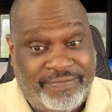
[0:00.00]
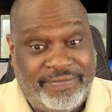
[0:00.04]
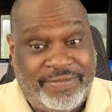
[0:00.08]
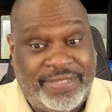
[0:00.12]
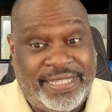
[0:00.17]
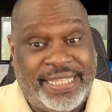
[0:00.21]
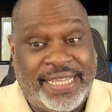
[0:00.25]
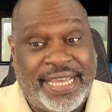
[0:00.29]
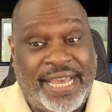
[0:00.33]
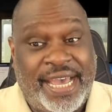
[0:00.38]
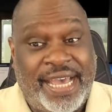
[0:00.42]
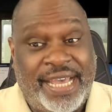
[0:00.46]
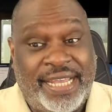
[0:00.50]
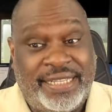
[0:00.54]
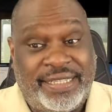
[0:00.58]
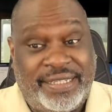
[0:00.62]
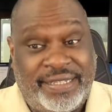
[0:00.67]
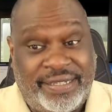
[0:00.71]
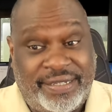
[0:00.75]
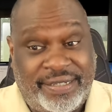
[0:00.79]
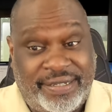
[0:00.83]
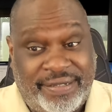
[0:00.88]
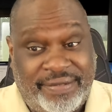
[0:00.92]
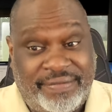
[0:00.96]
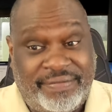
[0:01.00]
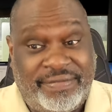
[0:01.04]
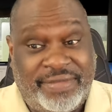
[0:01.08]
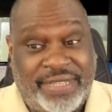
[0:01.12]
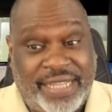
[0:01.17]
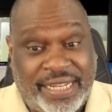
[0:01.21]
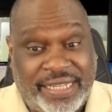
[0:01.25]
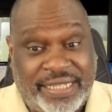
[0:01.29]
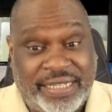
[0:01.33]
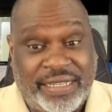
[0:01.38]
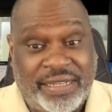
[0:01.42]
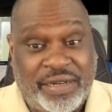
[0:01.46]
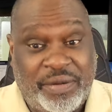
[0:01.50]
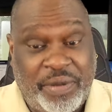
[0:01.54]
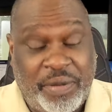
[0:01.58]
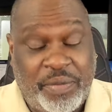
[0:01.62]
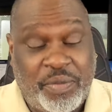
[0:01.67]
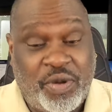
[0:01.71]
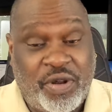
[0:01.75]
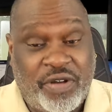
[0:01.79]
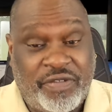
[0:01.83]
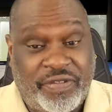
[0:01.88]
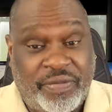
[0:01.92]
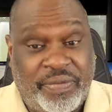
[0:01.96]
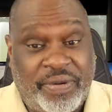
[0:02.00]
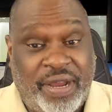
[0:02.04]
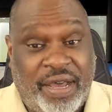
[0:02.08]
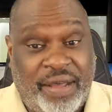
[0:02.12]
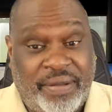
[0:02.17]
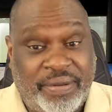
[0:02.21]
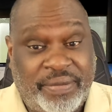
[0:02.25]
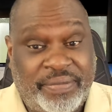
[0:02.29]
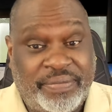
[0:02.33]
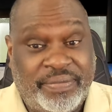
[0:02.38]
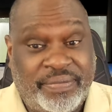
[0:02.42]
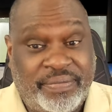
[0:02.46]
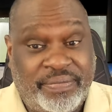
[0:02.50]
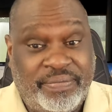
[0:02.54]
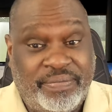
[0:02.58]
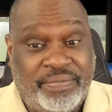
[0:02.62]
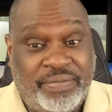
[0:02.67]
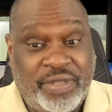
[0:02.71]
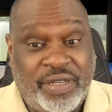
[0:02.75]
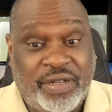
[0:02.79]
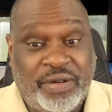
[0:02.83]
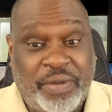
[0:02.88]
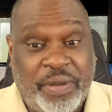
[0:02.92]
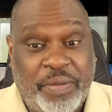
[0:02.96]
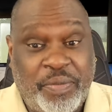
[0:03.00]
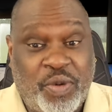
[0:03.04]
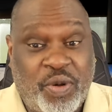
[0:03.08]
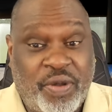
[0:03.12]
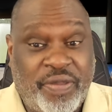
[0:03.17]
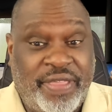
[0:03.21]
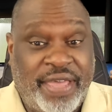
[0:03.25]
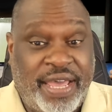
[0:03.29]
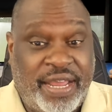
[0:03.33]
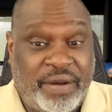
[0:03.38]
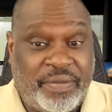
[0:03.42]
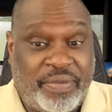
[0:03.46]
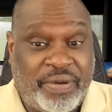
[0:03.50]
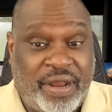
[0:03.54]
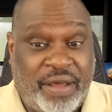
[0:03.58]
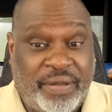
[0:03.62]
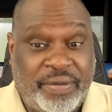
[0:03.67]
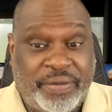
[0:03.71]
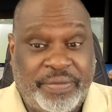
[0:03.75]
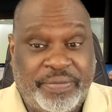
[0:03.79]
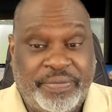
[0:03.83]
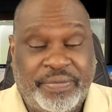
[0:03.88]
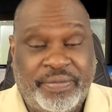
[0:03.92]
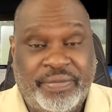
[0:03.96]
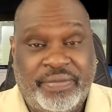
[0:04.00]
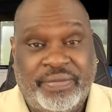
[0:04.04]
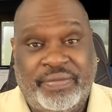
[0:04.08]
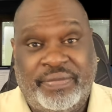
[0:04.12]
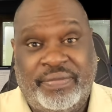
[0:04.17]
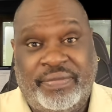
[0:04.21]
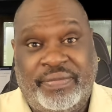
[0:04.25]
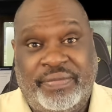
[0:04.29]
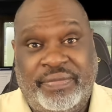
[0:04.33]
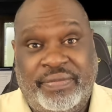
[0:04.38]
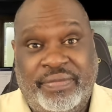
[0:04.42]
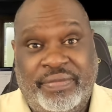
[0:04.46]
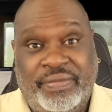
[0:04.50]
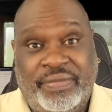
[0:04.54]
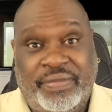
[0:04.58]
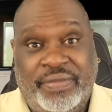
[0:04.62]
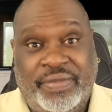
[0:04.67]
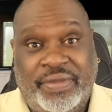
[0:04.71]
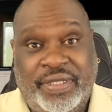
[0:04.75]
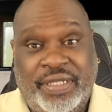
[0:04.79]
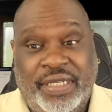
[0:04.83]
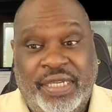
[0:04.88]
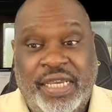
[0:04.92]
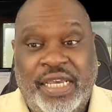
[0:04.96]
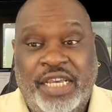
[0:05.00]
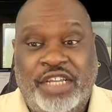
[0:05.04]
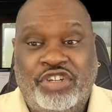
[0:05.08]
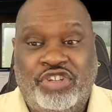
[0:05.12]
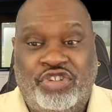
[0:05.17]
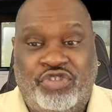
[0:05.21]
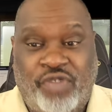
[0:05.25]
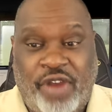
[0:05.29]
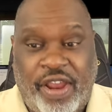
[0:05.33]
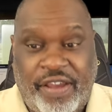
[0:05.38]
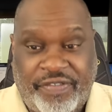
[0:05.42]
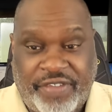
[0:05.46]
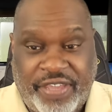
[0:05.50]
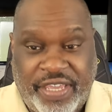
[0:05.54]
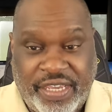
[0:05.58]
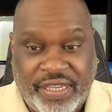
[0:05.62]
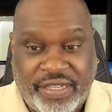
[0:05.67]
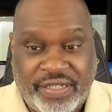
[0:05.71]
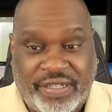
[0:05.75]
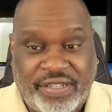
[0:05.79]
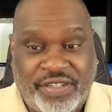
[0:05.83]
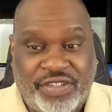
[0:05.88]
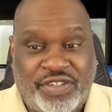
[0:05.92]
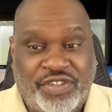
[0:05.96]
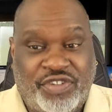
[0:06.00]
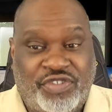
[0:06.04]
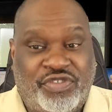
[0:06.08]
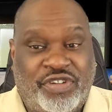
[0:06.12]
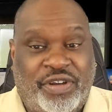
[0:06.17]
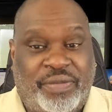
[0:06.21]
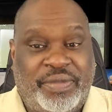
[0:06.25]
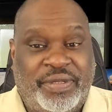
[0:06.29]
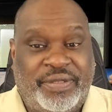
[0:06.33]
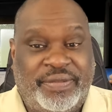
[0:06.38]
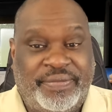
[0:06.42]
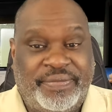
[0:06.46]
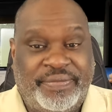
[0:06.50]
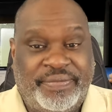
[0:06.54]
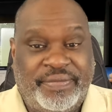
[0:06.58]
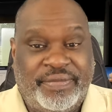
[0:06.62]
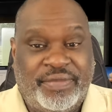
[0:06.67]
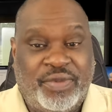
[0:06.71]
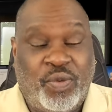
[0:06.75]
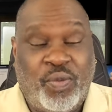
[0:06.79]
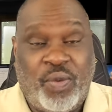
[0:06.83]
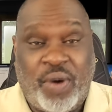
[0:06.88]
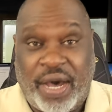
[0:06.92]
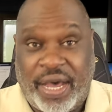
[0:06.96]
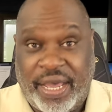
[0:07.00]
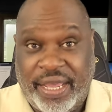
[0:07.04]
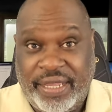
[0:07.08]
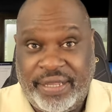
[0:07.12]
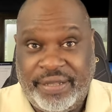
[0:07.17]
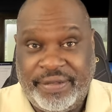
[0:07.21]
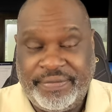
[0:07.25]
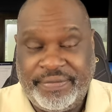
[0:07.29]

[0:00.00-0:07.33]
That's a little bit more of a problem, a little bit more than a problem. DraftKings is in trouble. Why?